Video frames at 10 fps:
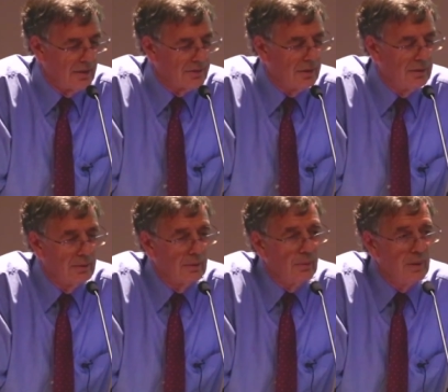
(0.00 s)

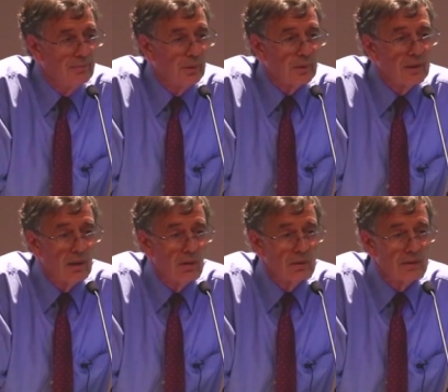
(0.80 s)
So we brought in
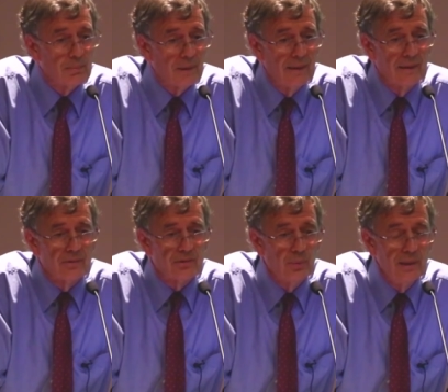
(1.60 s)
a whole lot of
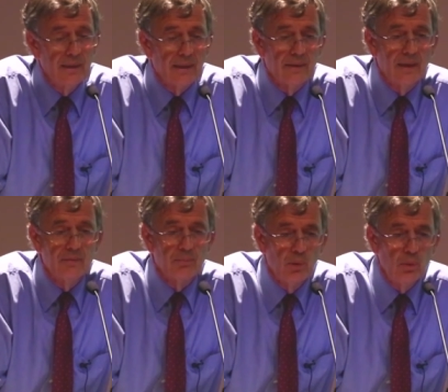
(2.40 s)
plants. We now
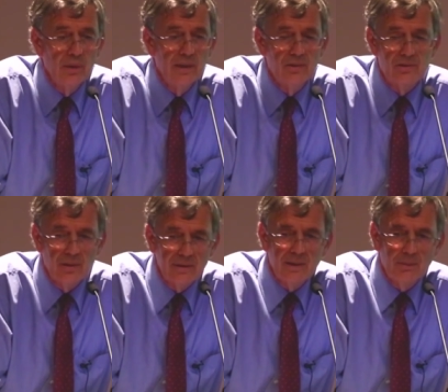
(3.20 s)
have more
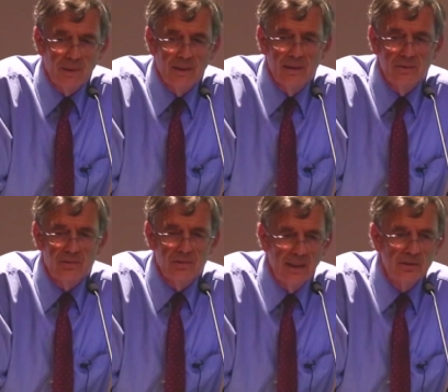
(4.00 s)
exotic
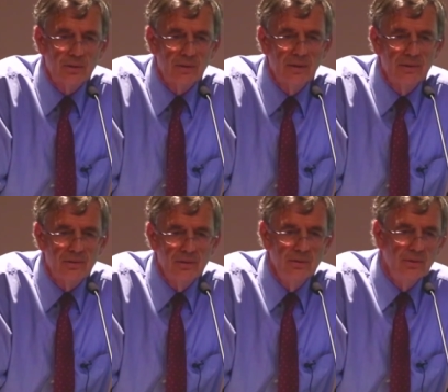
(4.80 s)
plants
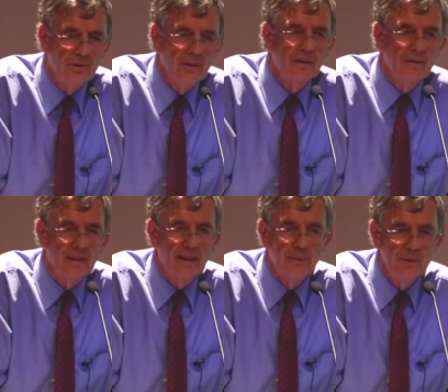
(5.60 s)
naturalised in New Zealand
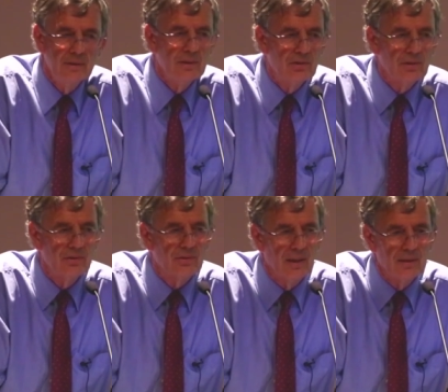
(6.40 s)
than our
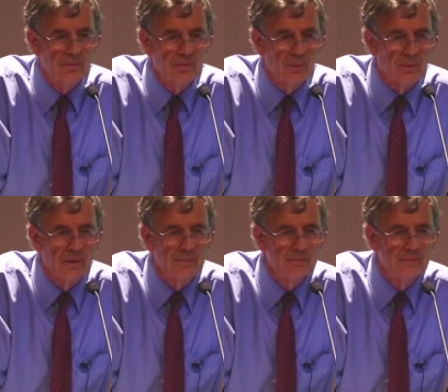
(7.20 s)
indigenous native
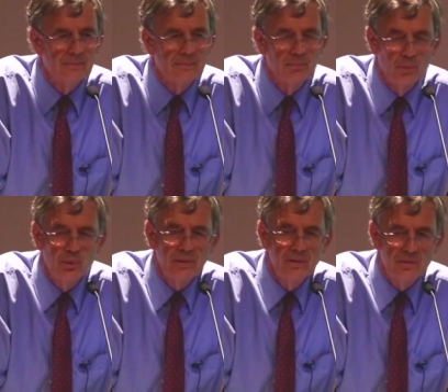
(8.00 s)
flora,
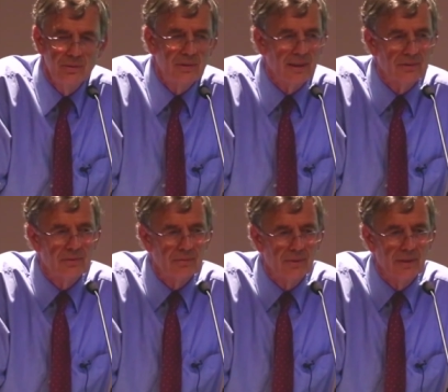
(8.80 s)
more than
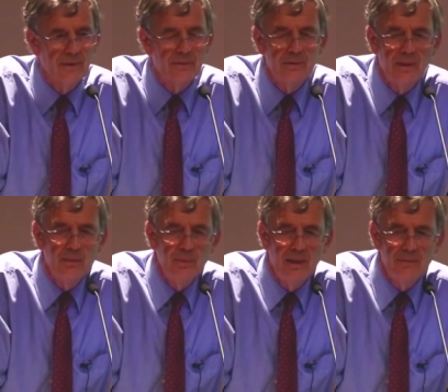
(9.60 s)
2,500,
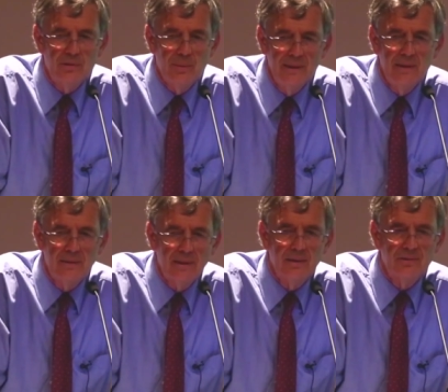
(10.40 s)
and we have
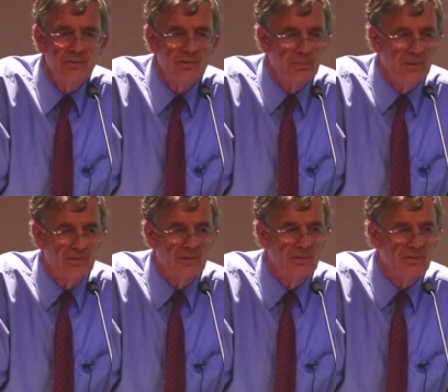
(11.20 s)
20,000
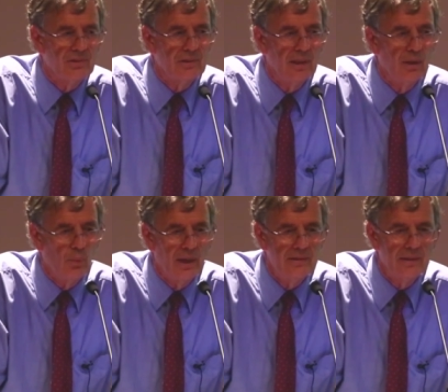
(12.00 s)
species sitting
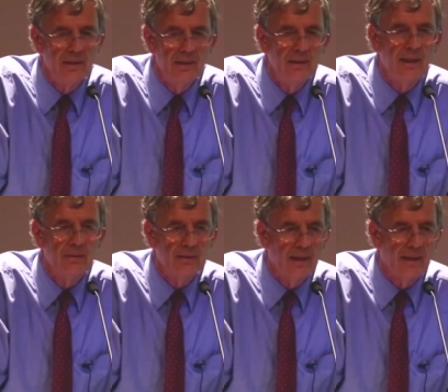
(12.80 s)
waiting in
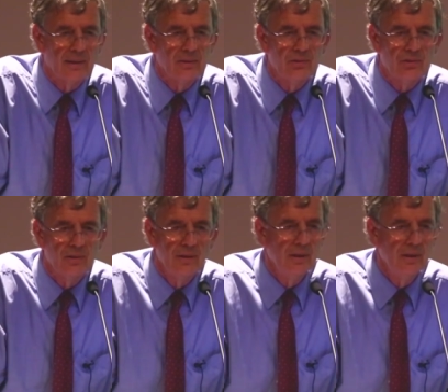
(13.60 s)
our gardens